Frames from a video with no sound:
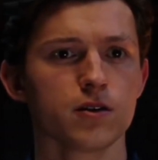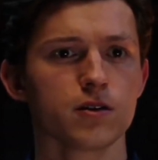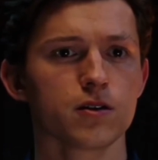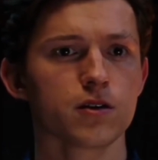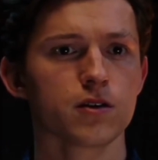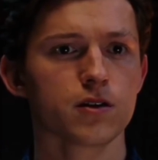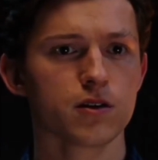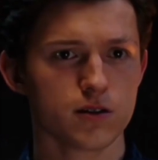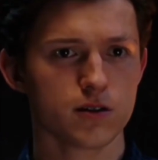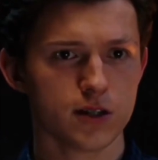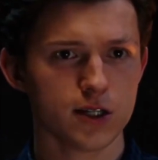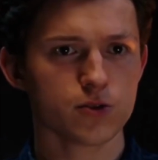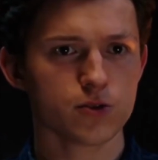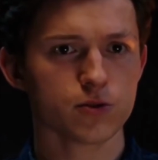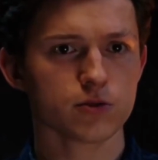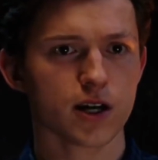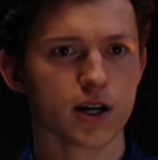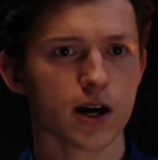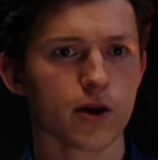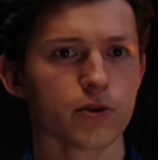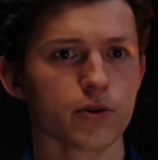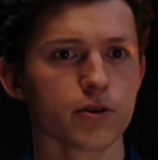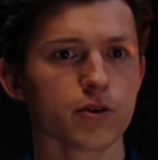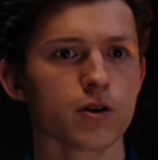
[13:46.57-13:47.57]
up at him
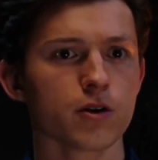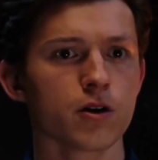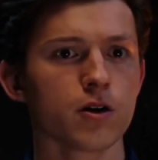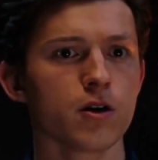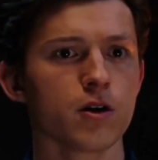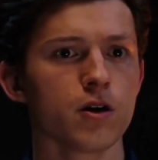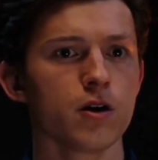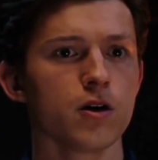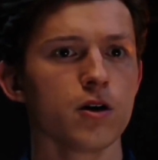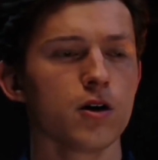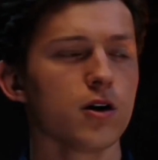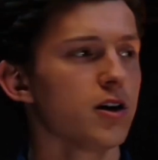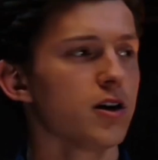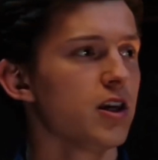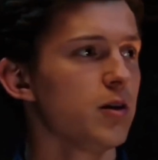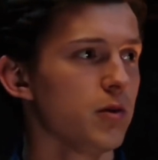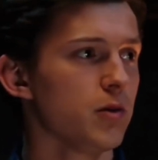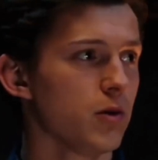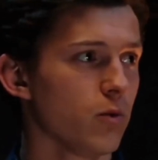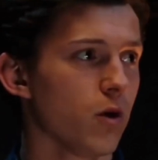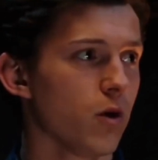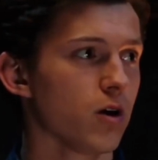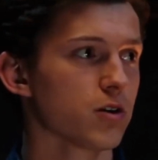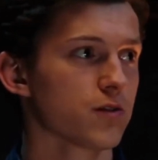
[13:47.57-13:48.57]
as Peter smiled.
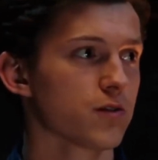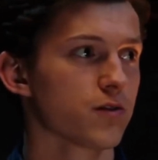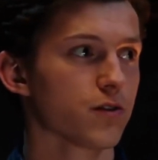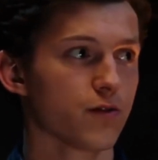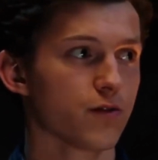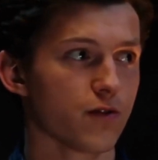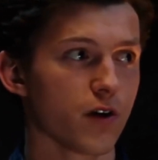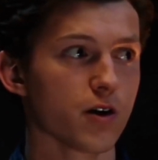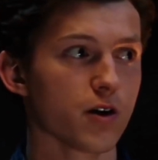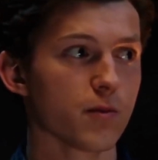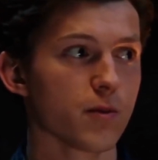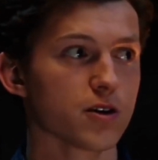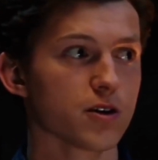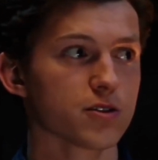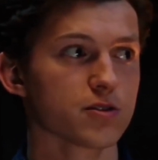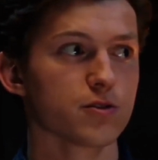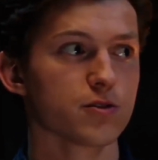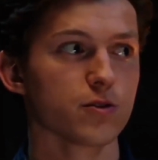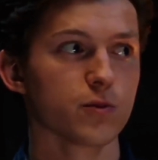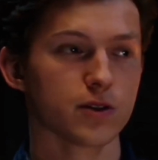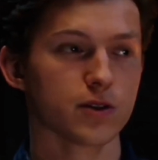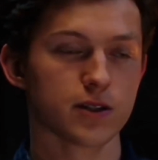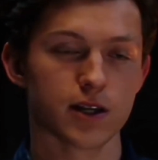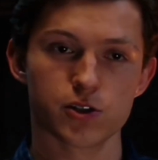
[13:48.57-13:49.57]
For the first
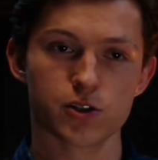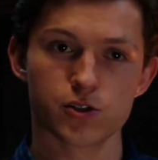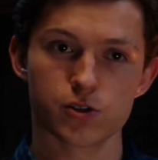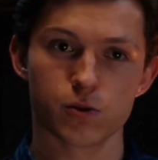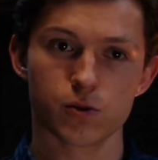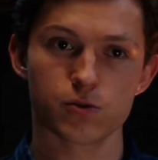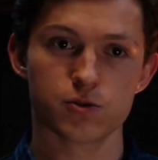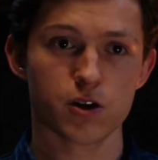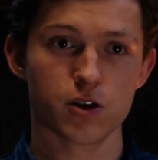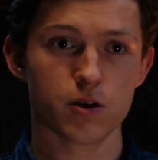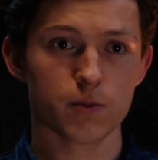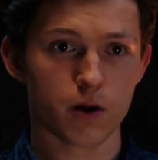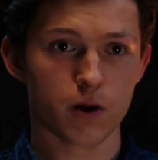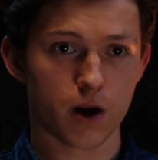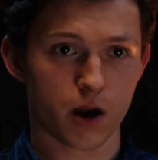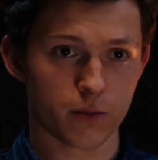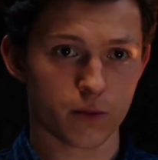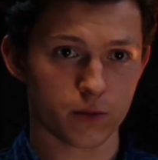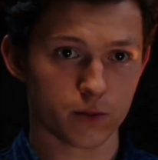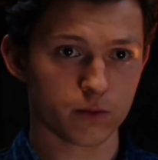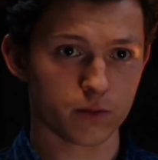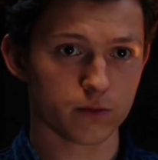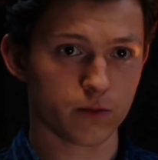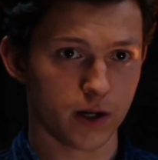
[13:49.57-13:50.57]
time, Peter
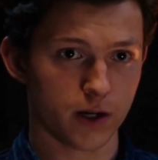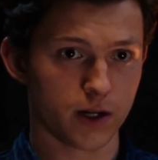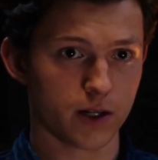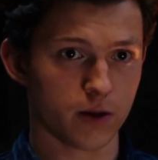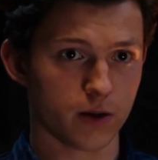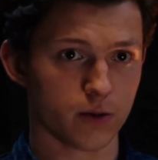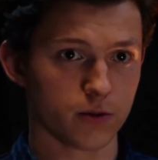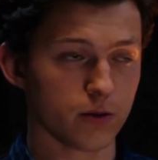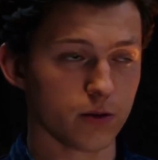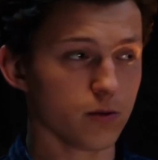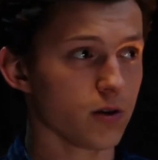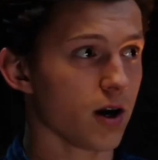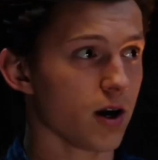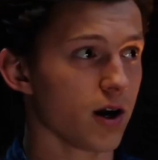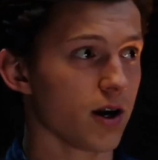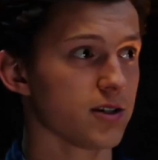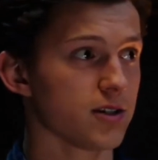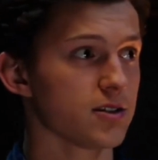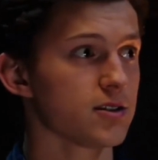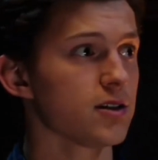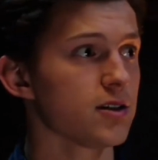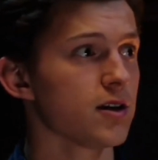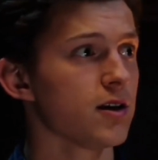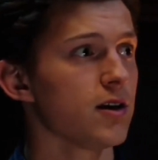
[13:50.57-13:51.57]
had a genuine
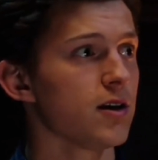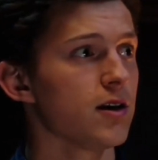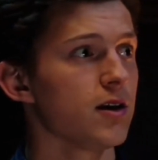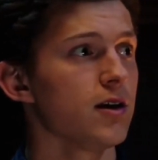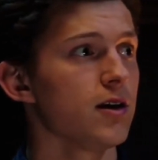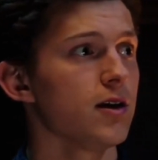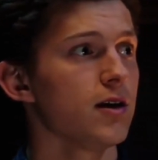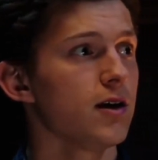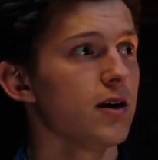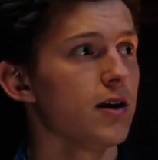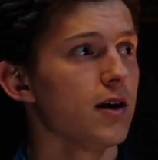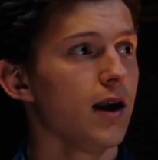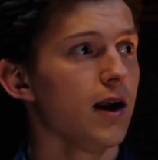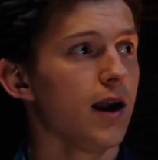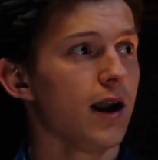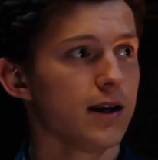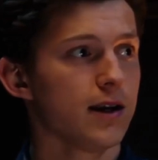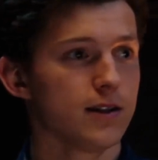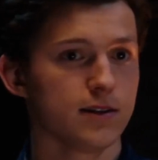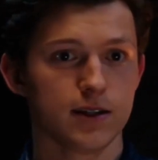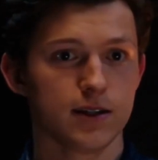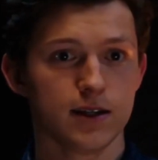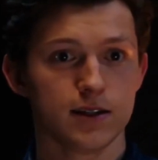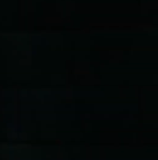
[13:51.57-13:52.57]
smile on his face